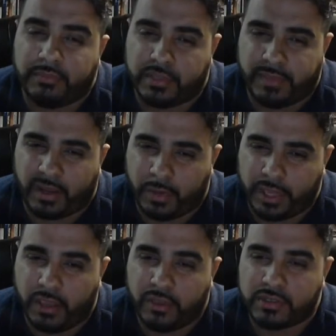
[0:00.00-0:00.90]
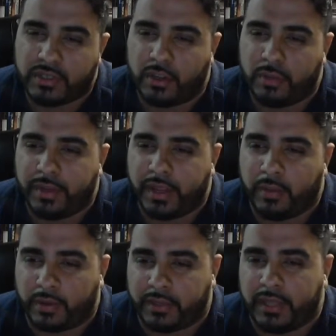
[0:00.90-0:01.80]
So no matter what you use, I hope you're getting
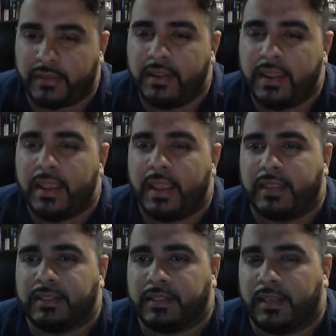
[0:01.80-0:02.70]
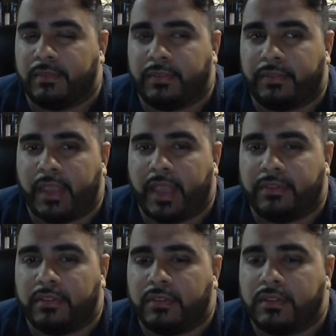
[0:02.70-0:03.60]
work done. And if you
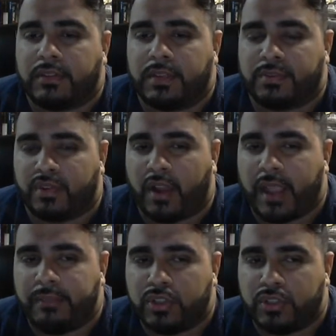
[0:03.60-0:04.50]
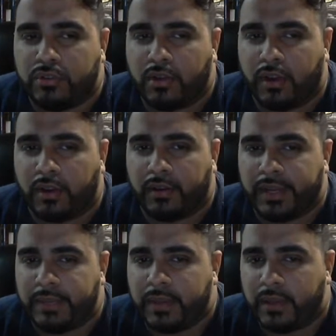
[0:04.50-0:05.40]
haven't subscribed to our
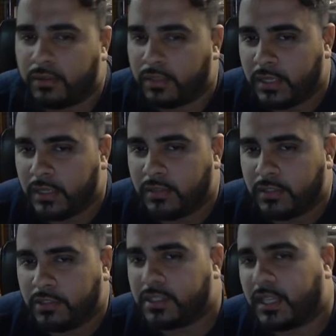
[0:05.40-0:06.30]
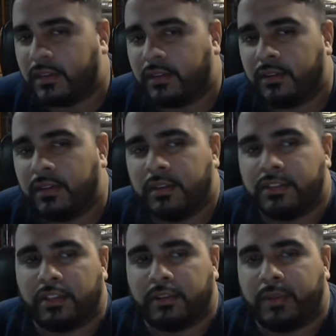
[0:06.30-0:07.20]
email newsletter
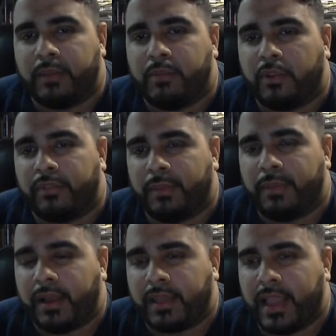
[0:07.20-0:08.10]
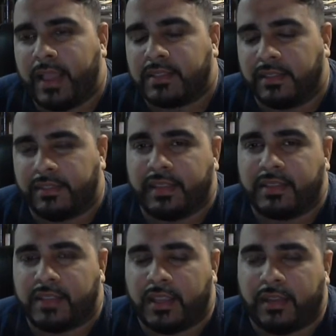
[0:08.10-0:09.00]
to learn about more of our podcasts and
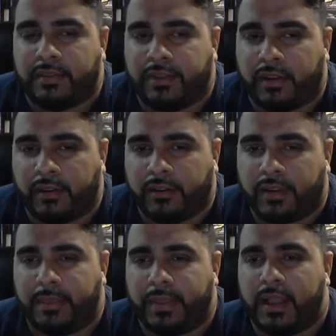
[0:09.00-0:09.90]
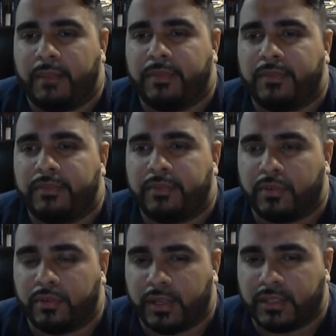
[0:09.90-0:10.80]
things that are coming up
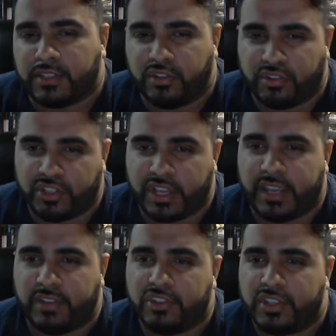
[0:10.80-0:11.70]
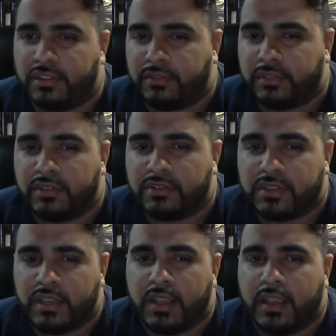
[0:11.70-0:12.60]
for social change
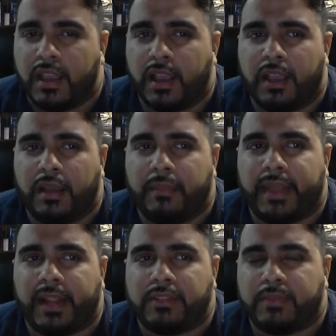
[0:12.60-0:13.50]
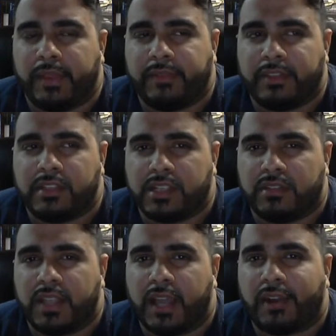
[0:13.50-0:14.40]
interviews, head out to
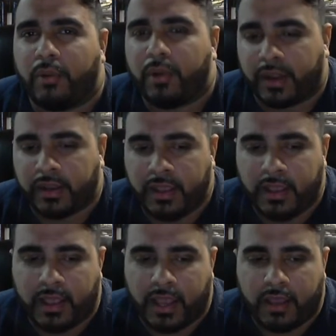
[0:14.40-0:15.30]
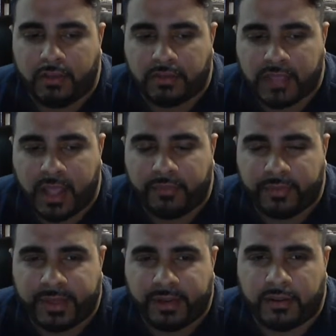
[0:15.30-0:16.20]
penvisio.org. I'll stop
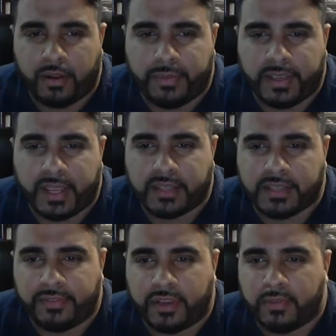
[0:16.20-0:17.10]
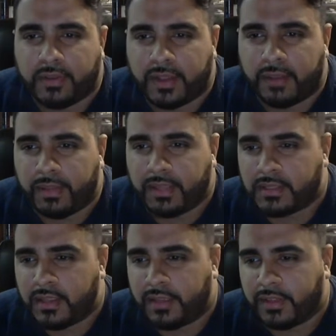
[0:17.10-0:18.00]
from there. Hope you guys have a good one. God
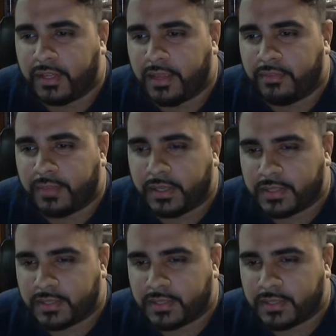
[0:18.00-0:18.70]
bless. Have a good night. Peace.